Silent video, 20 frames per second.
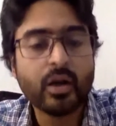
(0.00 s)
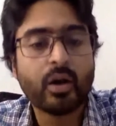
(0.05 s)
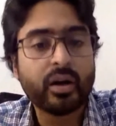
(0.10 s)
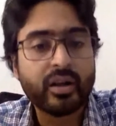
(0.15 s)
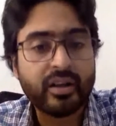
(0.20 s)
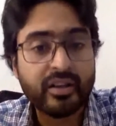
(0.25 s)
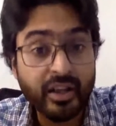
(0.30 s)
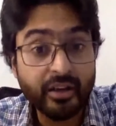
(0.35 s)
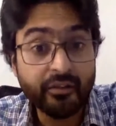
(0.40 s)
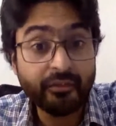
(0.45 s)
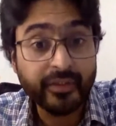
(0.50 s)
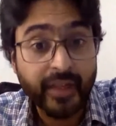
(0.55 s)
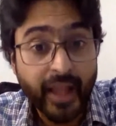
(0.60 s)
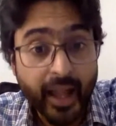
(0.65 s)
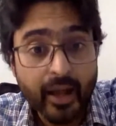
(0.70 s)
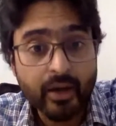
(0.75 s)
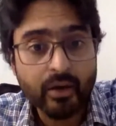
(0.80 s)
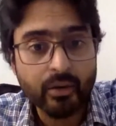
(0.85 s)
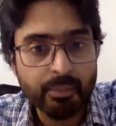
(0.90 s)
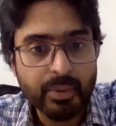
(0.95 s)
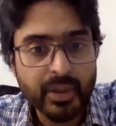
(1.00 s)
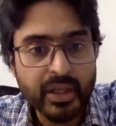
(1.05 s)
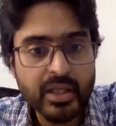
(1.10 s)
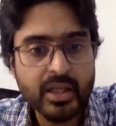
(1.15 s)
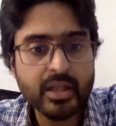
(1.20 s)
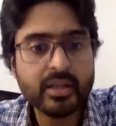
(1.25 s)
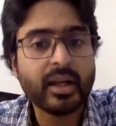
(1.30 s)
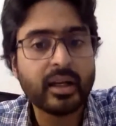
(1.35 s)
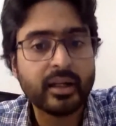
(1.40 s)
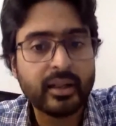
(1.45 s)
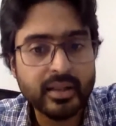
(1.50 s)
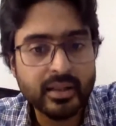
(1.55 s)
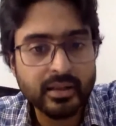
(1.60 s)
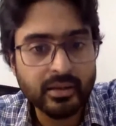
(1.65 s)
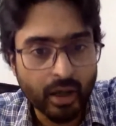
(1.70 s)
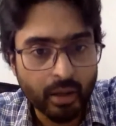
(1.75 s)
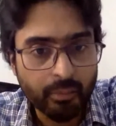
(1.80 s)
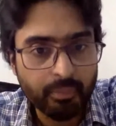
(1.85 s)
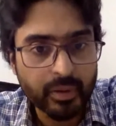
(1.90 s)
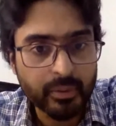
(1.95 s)
or give their opinion that this is
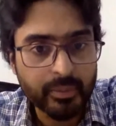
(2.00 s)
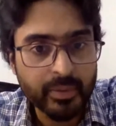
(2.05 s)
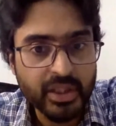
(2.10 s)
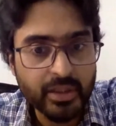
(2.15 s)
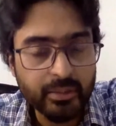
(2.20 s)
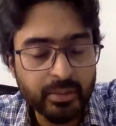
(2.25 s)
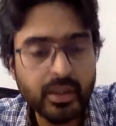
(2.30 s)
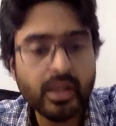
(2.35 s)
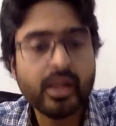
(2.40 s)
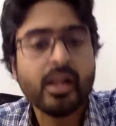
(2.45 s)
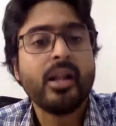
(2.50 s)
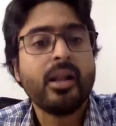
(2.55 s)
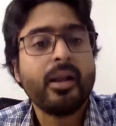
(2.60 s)
not permissible,